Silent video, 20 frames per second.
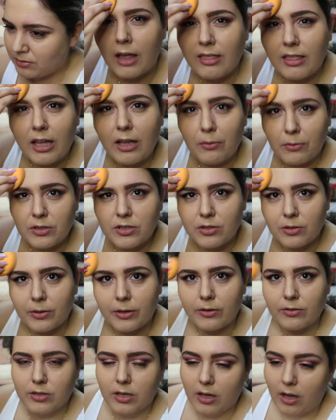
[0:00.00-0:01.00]
I think it was 2
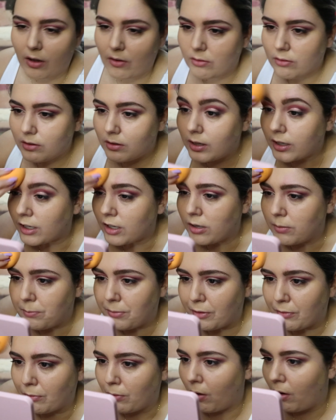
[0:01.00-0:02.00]
years ago. I could
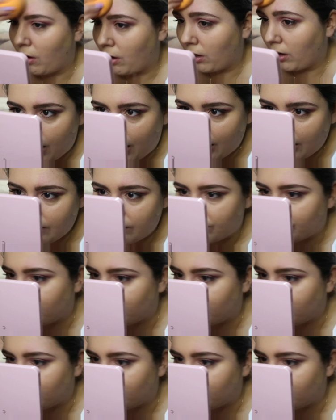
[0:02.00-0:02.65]
be wrong. I've